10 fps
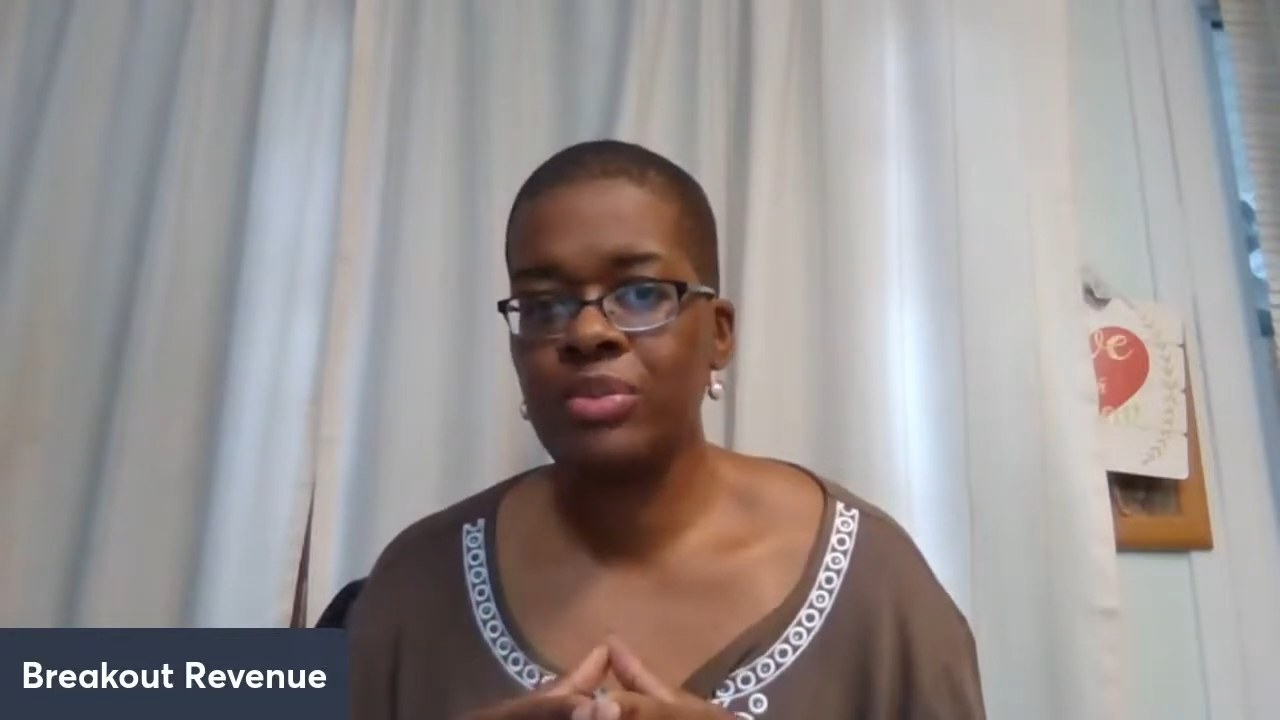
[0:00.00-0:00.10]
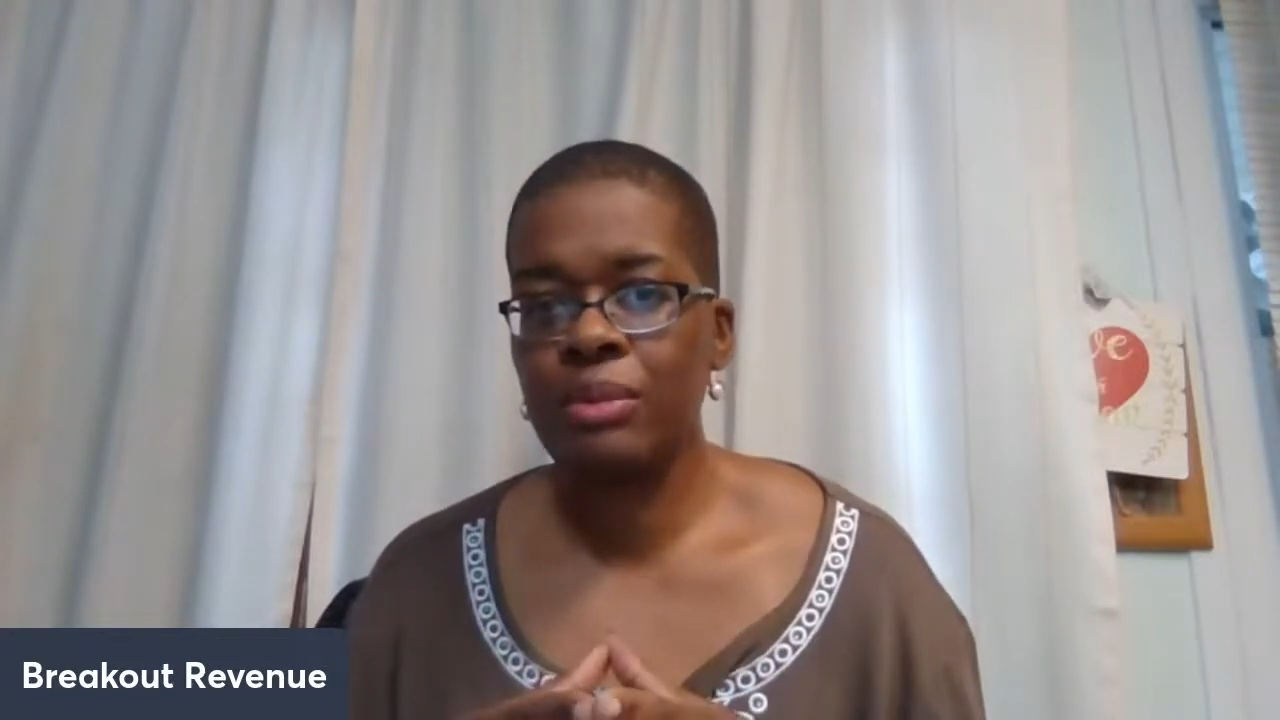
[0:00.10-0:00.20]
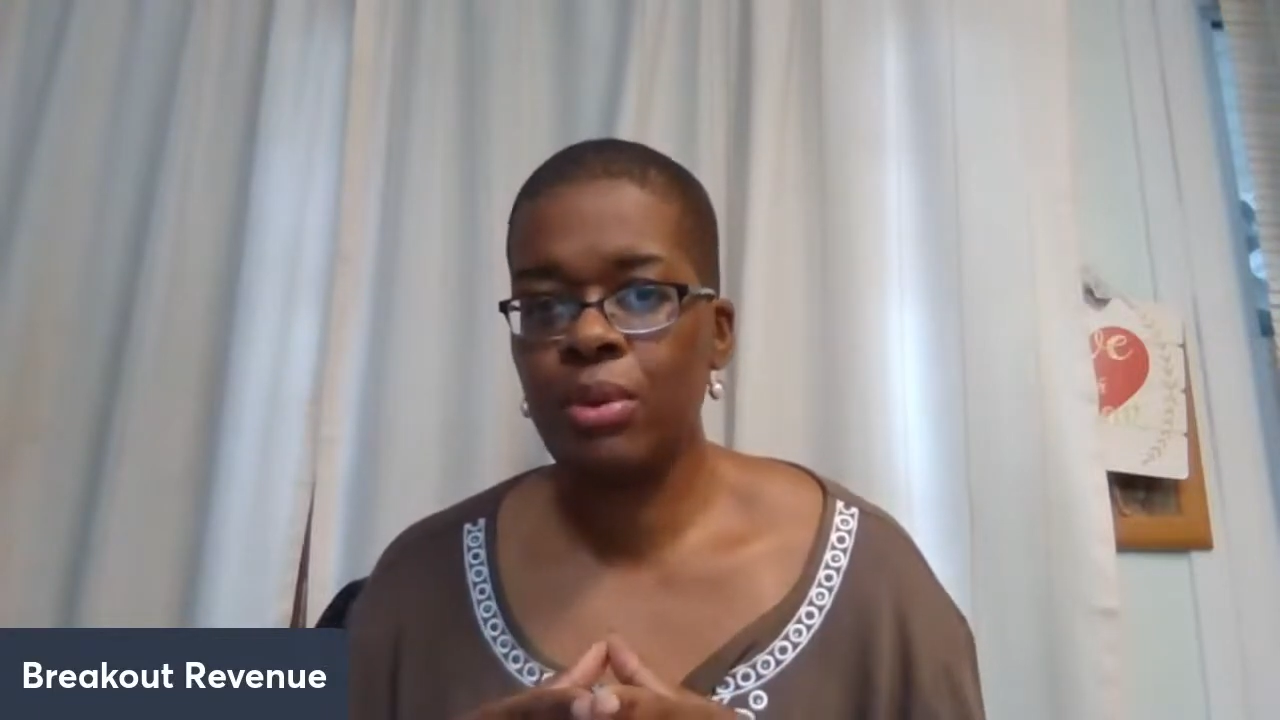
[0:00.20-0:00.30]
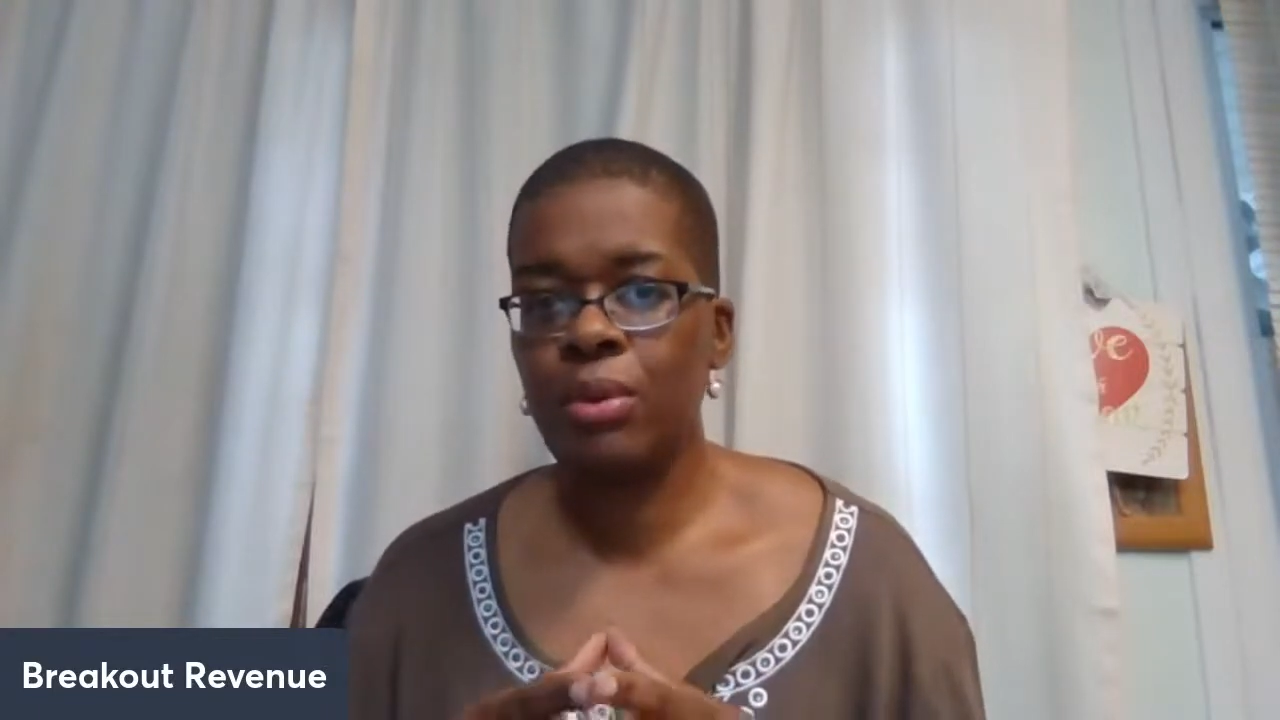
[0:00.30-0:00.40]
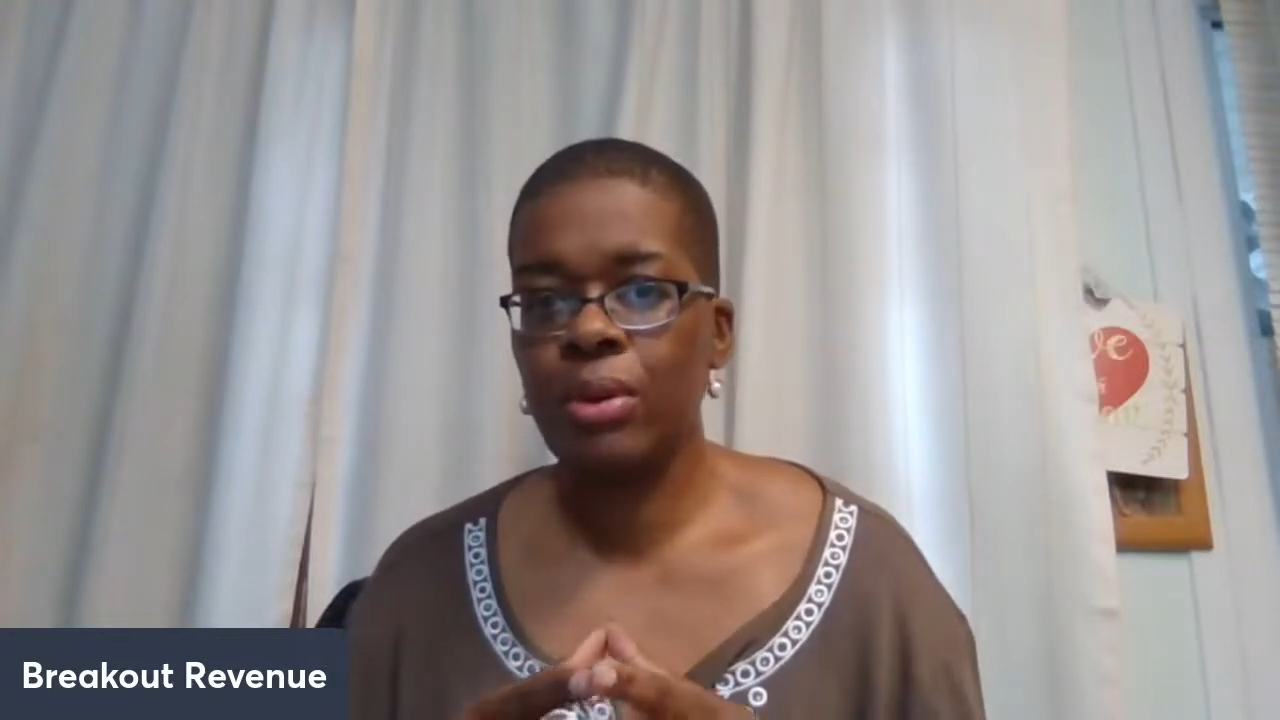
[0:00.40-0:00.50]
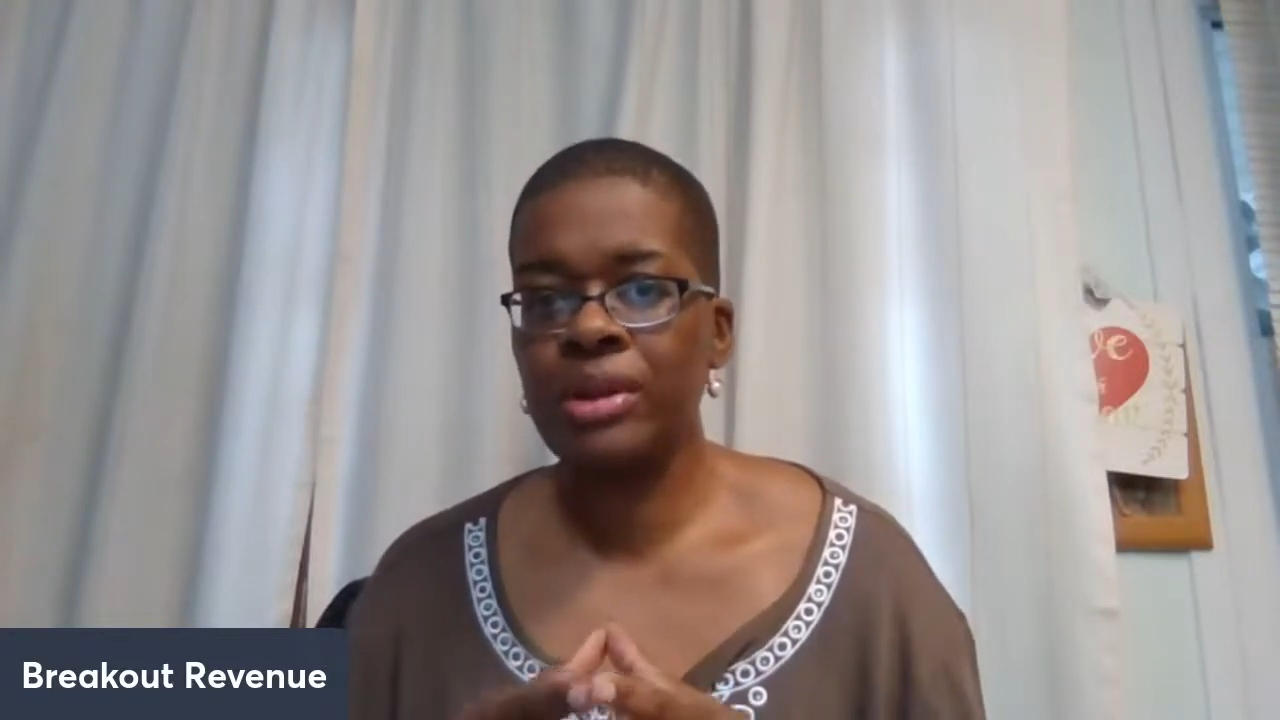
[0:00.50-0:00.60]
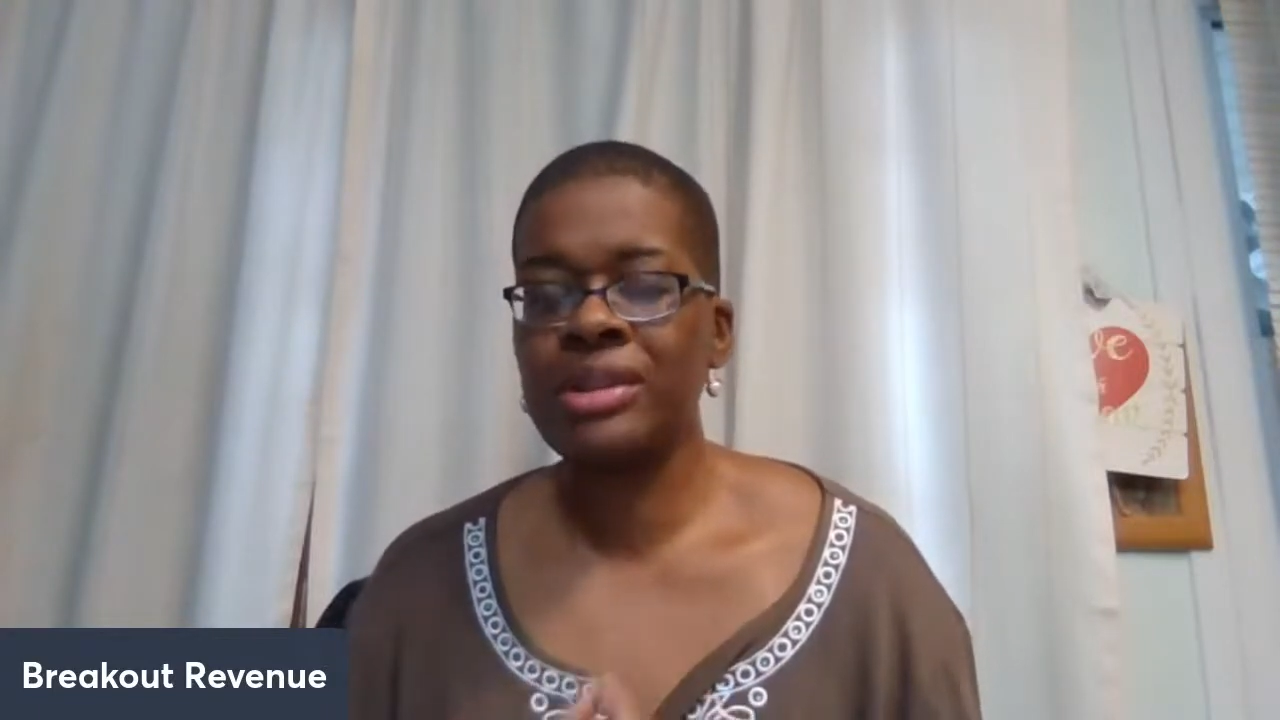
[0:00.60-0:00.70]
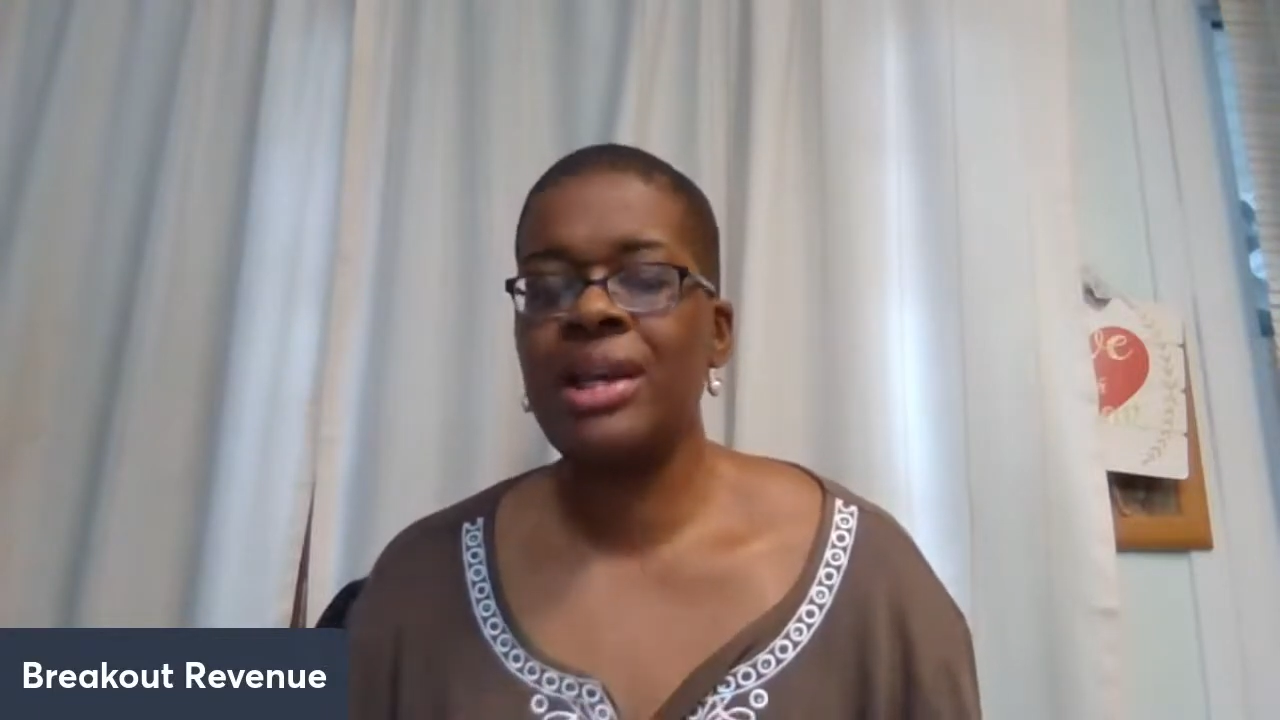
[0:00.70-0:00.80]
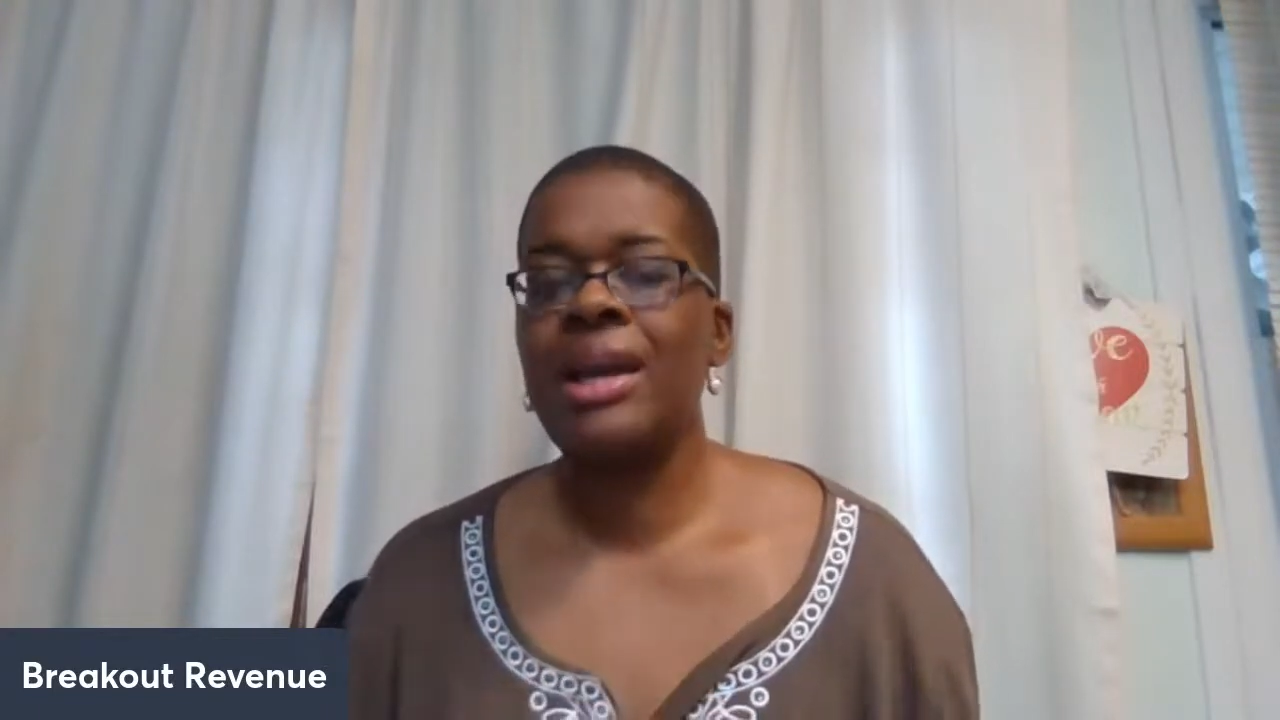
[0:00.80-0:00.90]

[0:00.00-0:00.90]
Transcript: reports